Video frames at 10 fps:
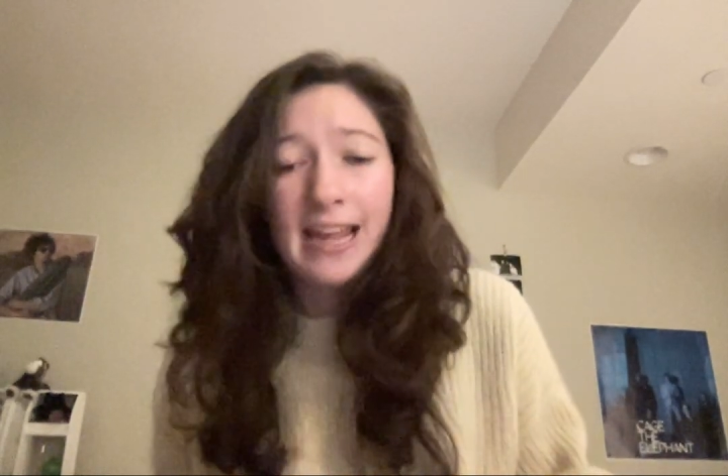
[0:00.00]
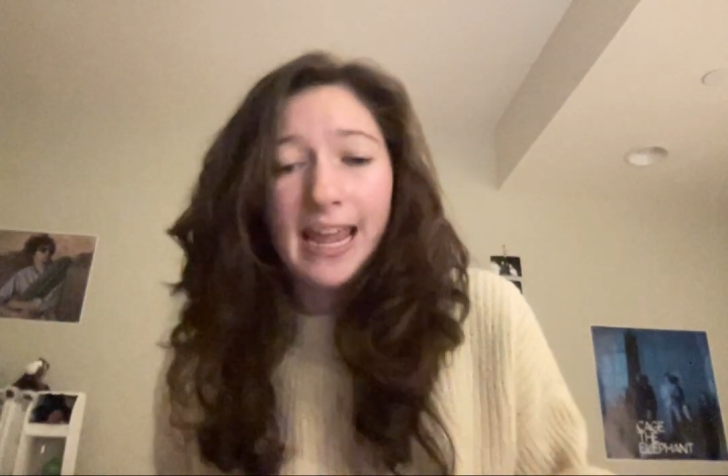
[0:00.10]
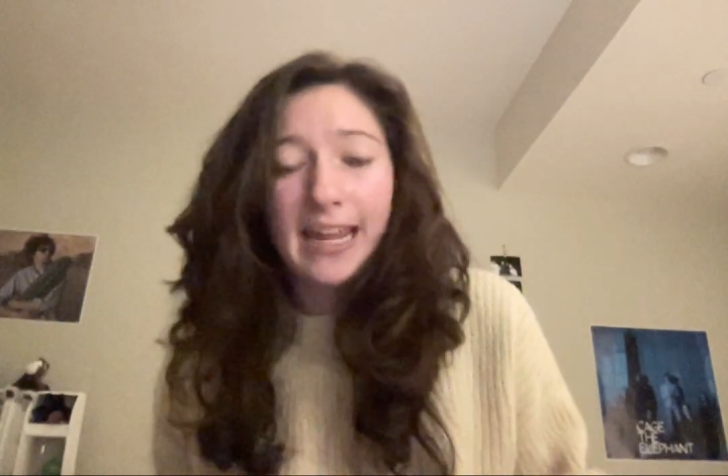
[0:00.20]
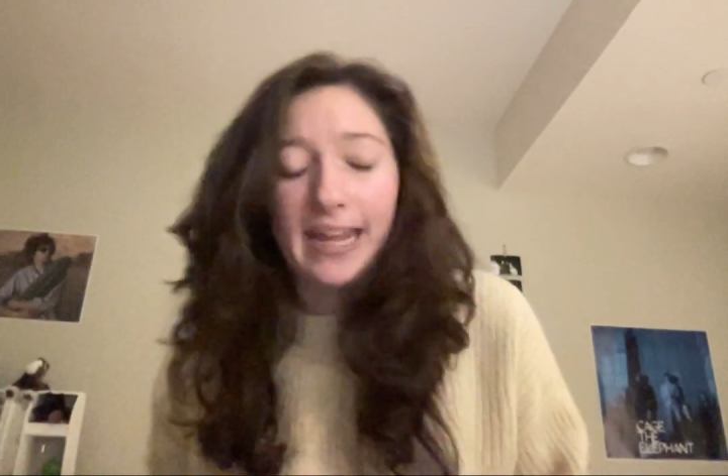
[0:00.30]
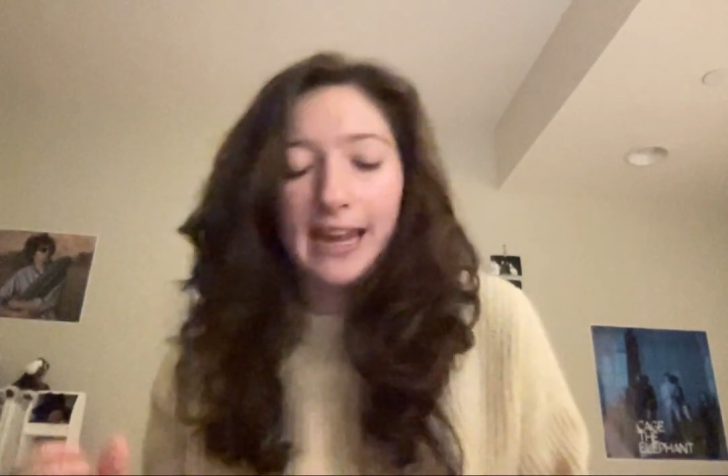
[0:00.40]

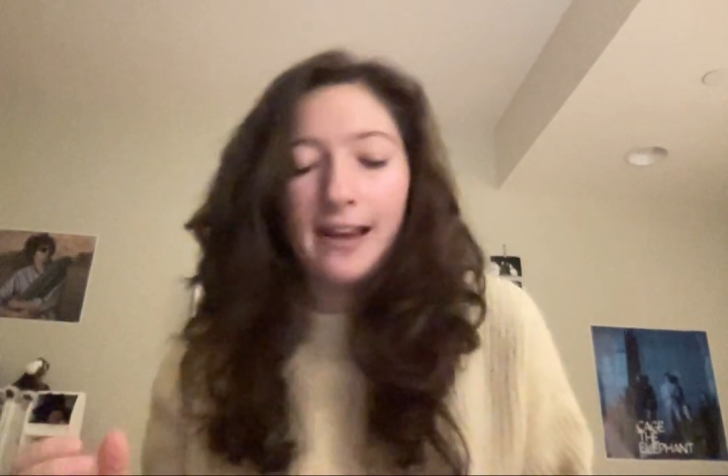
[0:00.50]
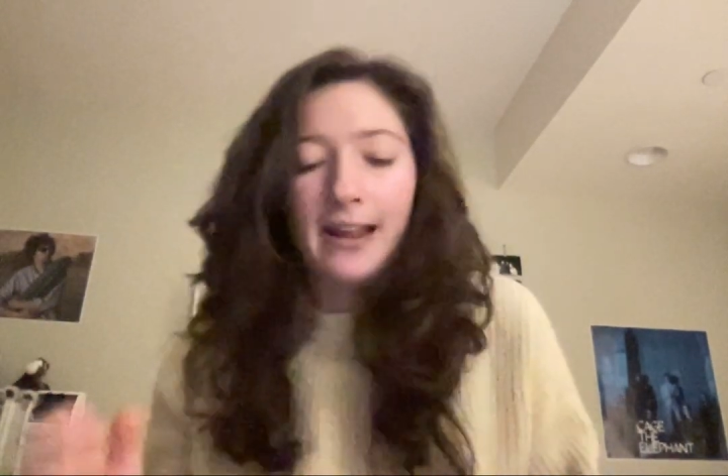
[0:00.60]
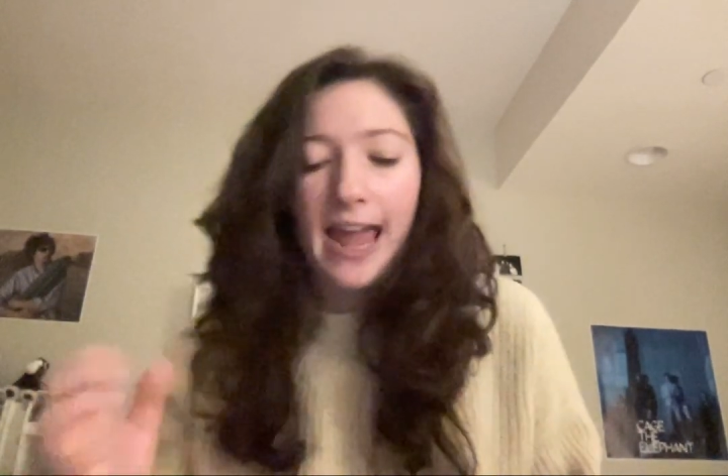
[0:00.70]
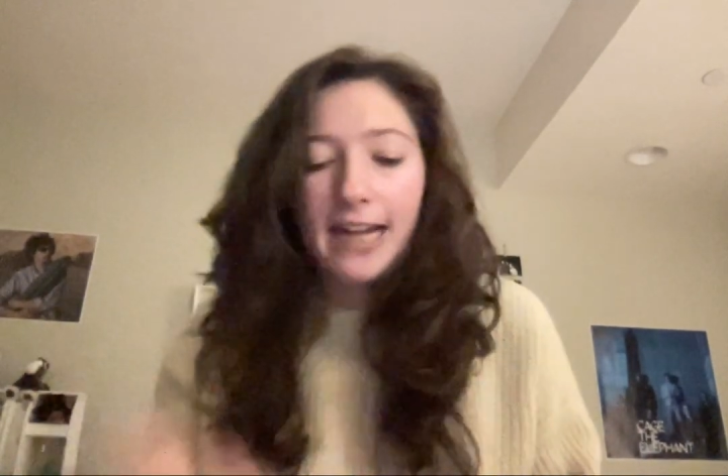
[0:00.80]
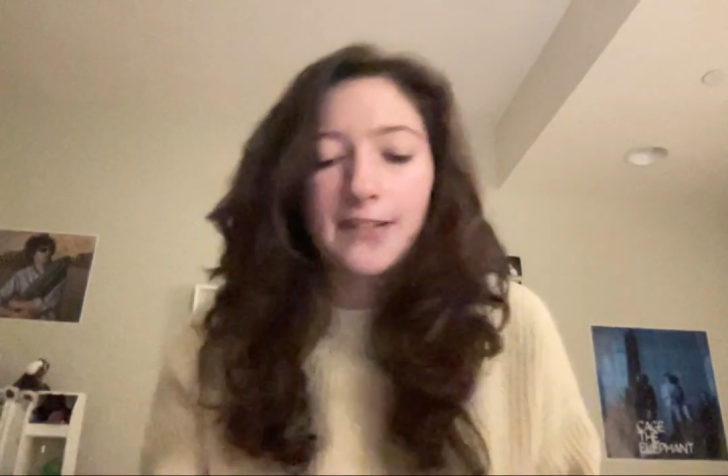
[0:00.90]
It can
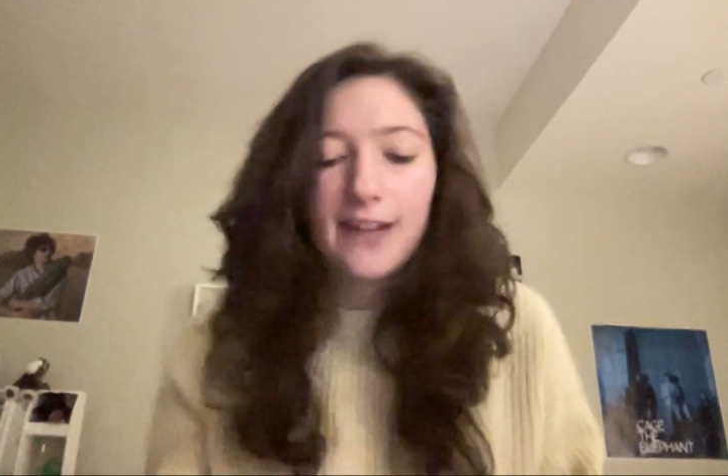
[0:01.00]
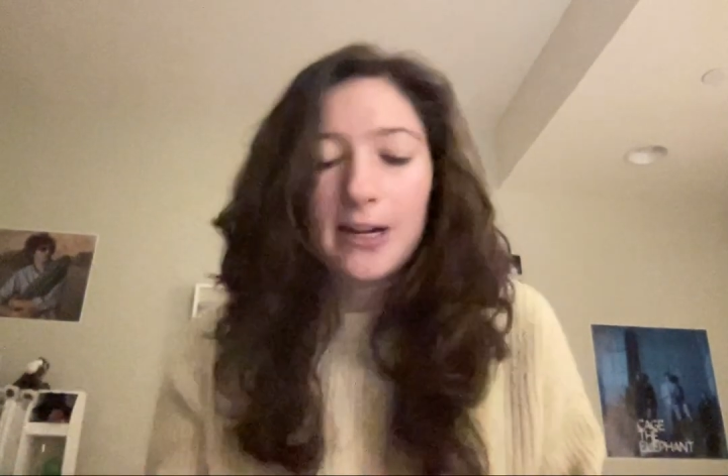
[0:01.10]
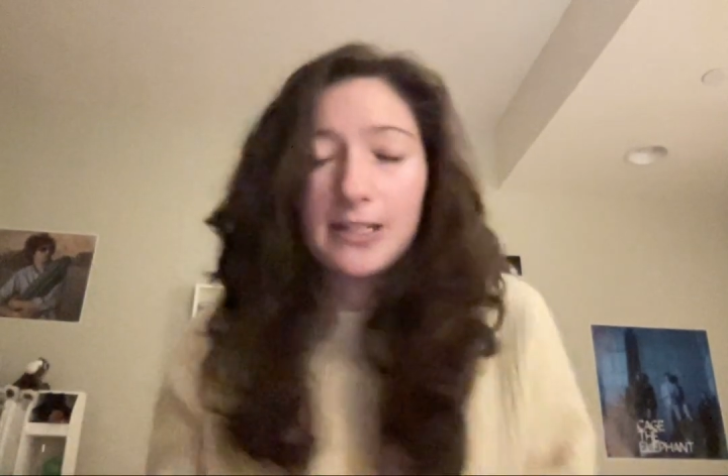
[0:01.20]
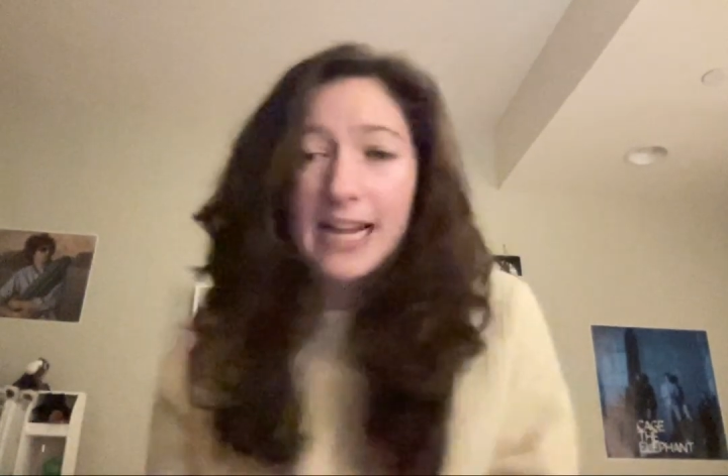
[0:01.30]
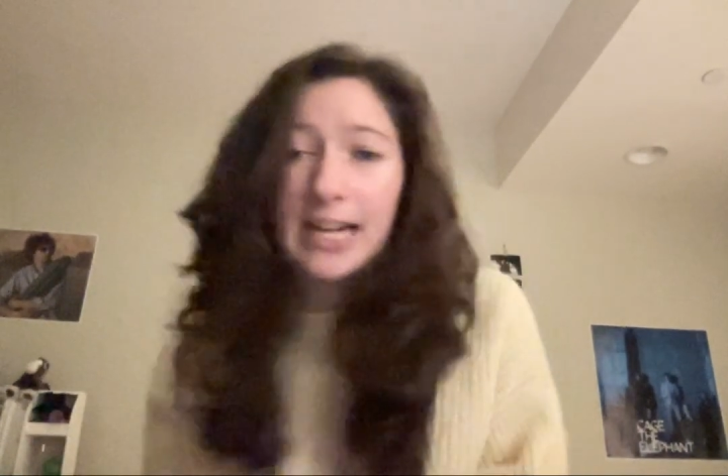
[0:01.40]
activate
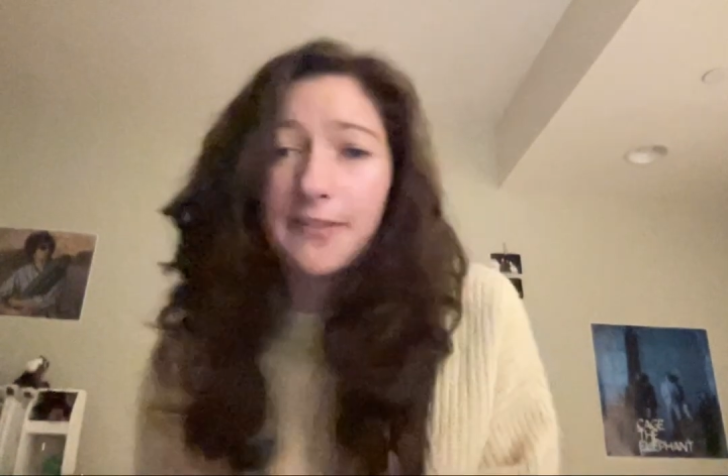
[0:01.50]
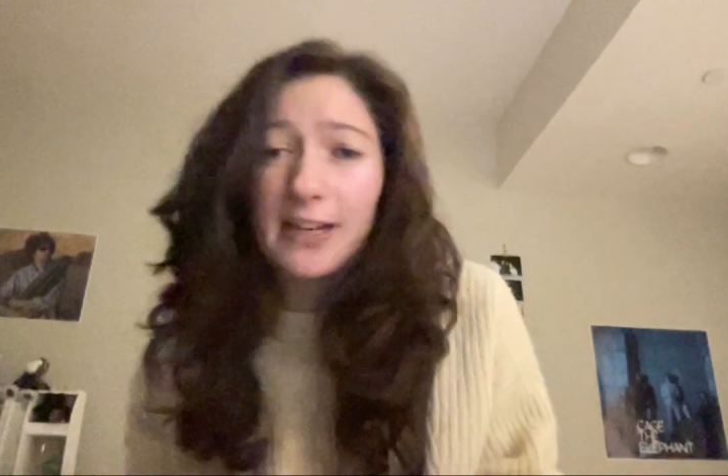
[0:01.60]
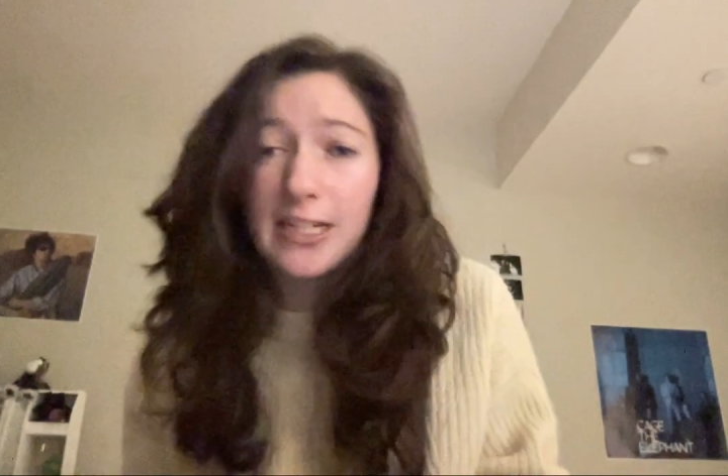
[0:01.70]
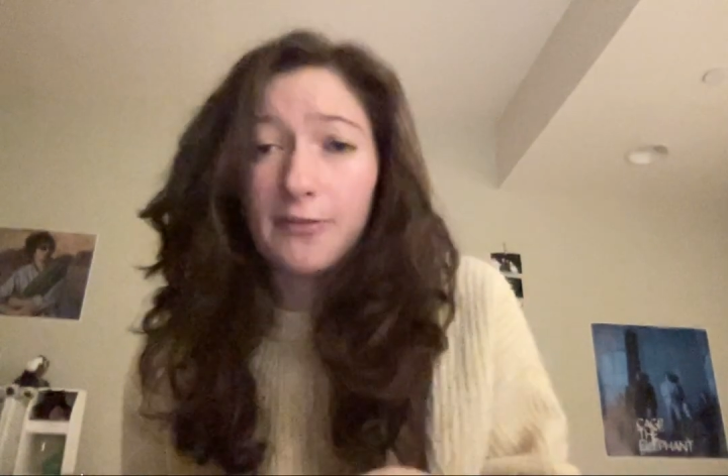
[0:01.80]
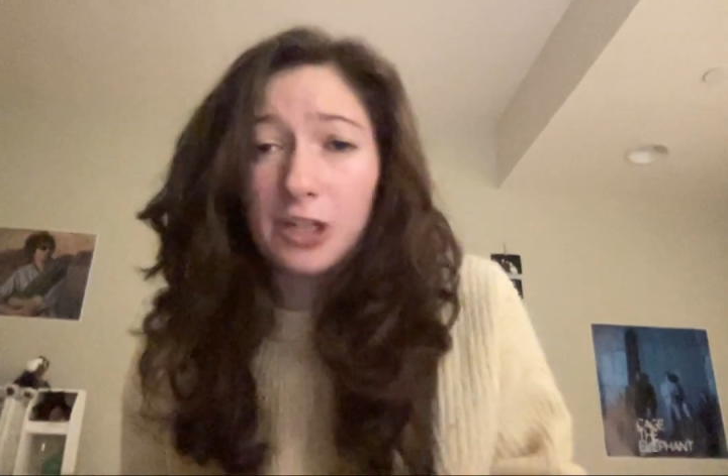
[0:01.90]
or
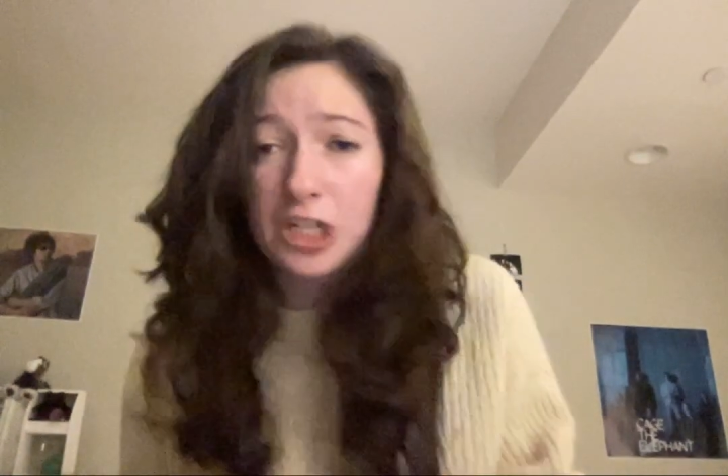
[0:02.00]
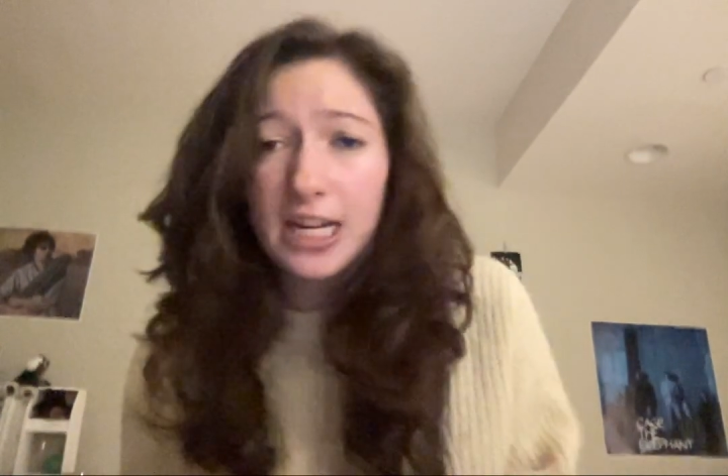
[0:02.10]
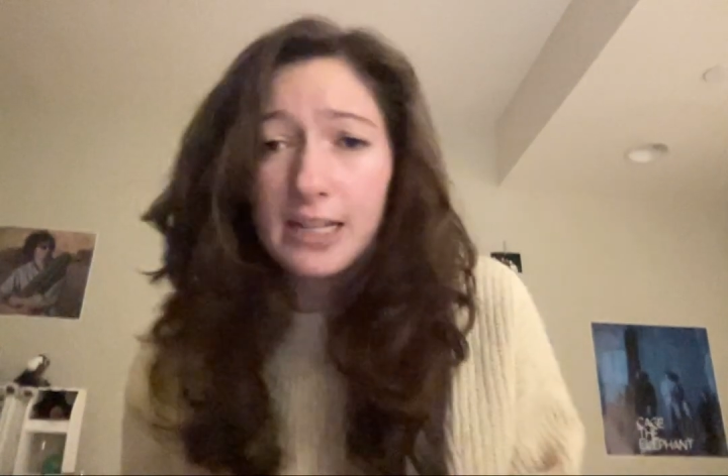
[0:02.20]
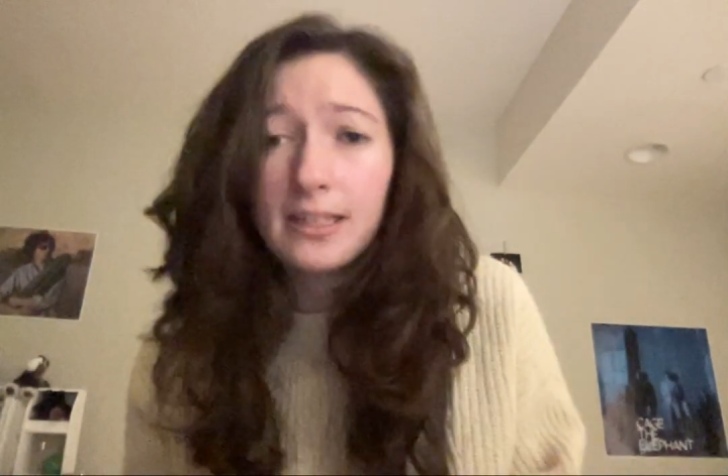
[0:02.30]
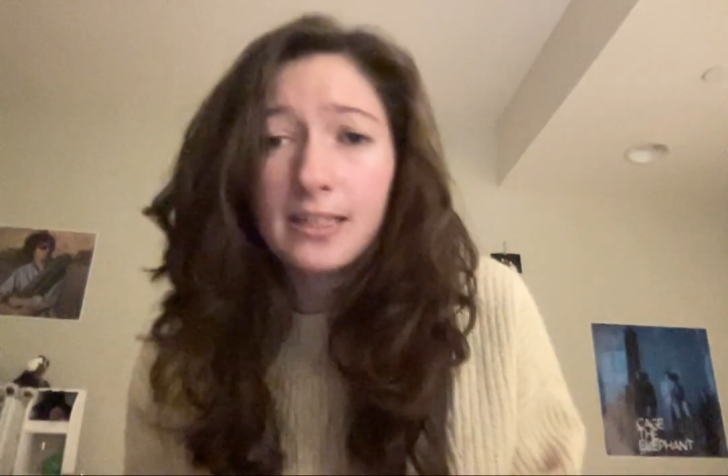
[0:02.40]
deactivate different
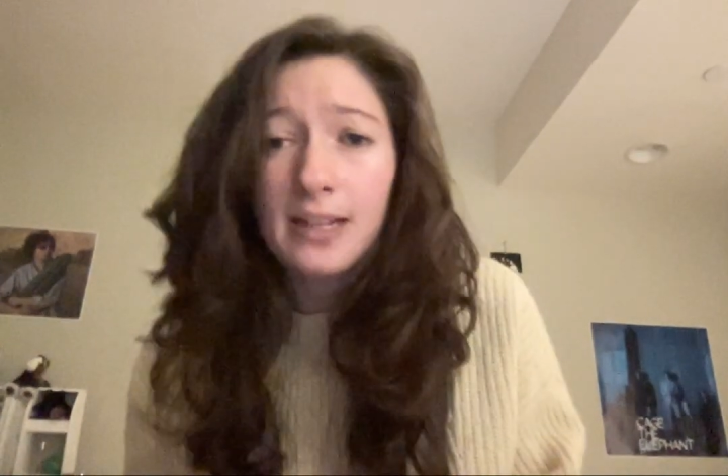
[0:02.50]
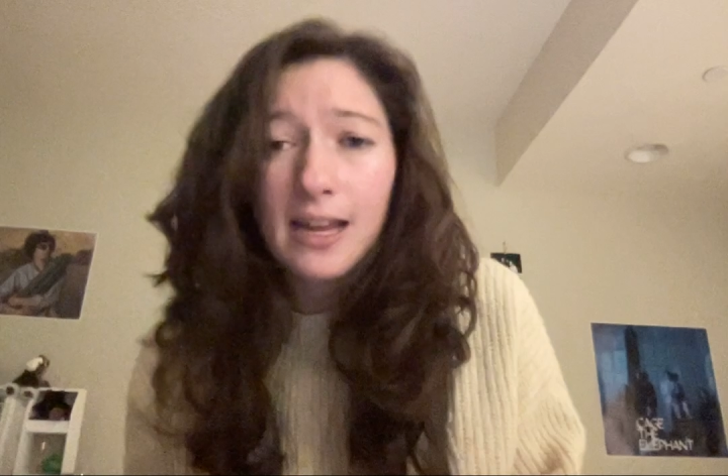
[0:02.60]
genes